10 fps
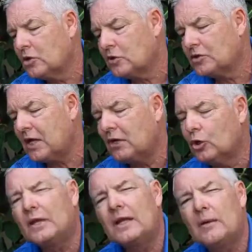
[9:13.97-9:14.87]
So let's take a
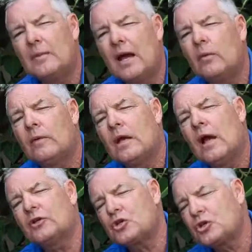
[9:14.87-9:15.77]
look at him now
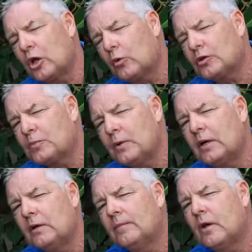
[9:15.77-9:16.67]
at slower
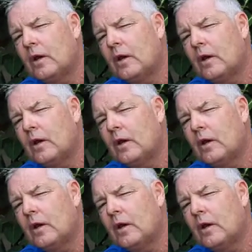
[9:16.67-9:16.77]
speed,